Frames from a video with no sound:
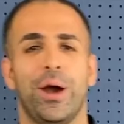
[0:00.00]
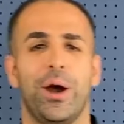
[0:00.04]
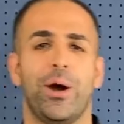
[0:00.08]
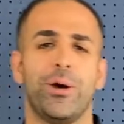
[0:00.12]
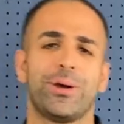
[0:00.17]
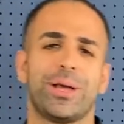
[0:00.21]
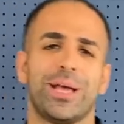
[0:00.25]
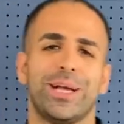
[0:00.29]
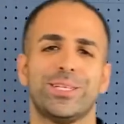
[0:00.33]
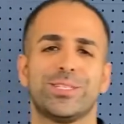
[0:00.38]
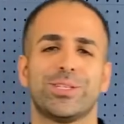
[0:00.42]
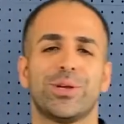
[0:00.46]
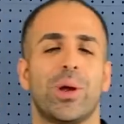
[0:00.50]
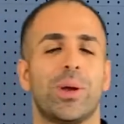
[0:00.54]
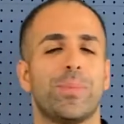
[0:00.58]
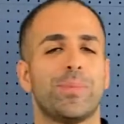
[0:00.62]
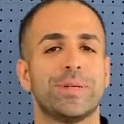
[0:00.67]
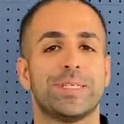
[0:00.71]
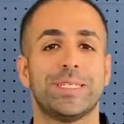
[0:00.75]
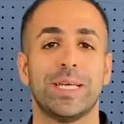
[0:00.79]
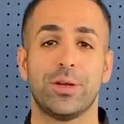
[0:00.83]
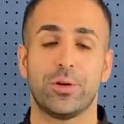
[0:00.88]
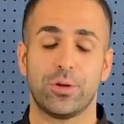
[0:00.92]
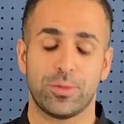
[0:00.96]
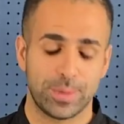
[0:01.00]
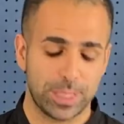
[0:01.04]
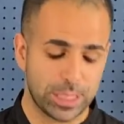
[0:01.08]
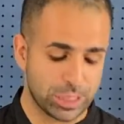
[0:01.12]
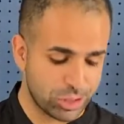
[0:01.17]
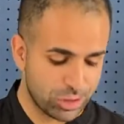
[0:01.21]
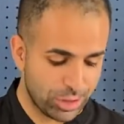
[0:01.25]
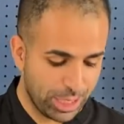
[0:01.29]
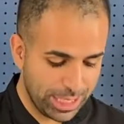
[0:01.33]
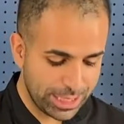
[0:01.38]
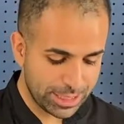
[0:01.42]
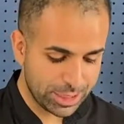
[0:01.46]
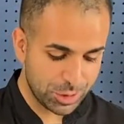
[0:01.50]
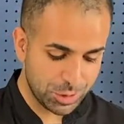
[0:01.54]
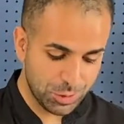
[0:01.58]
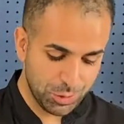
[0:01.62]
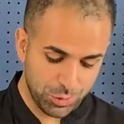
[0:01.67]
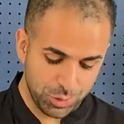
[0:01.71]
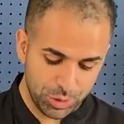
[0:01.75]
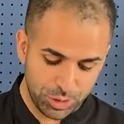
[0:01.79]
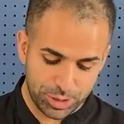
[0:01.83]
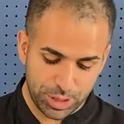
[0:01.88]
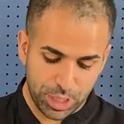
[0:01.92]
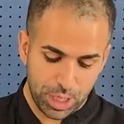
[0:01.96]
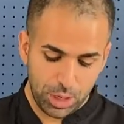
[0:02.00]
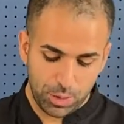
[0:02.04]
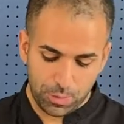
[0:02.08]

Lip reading: Okay, so our potato mixture has cooled.